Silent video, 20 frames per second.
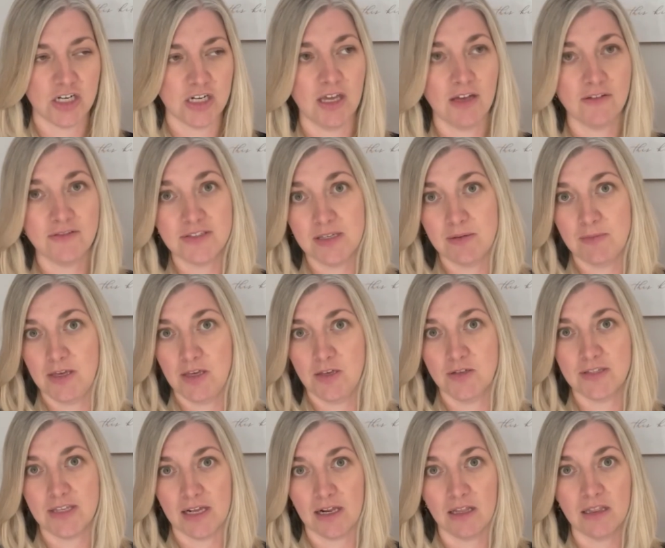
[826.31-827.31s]
Y'all see me use
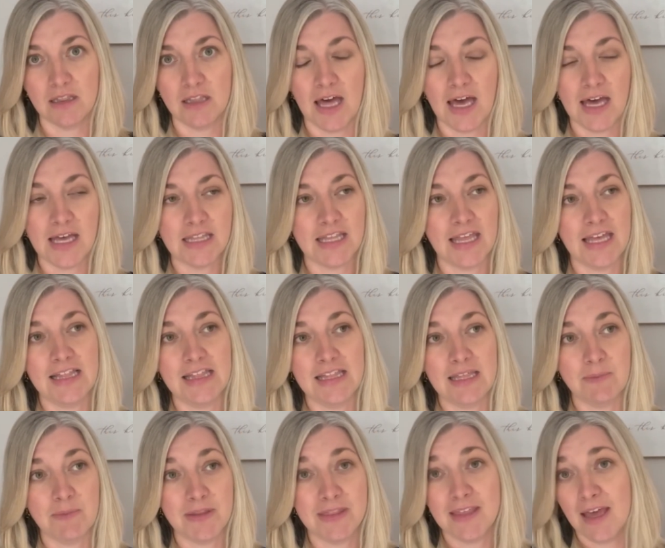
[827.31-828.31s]
that a lot lately,
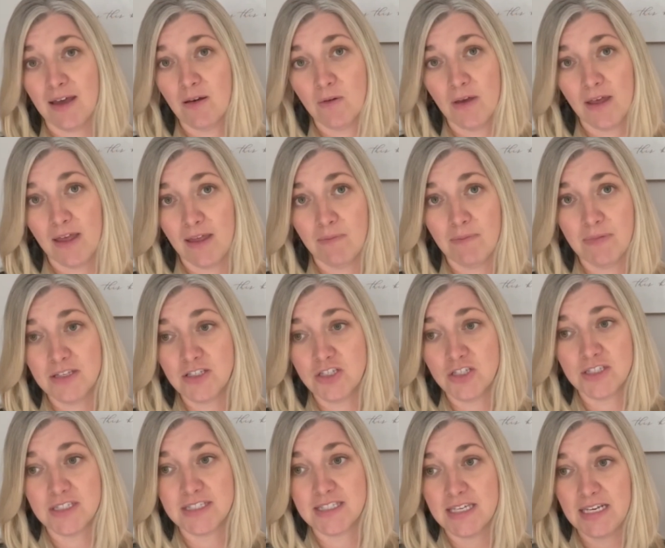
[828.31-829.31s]
but that had been
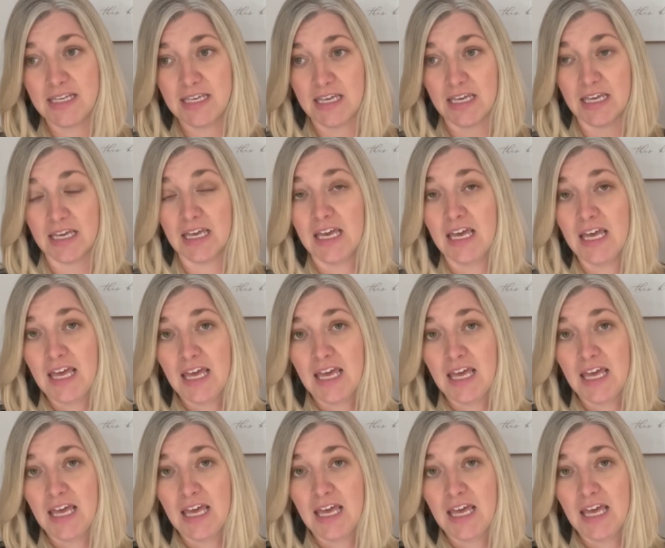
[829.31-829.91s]
just sitting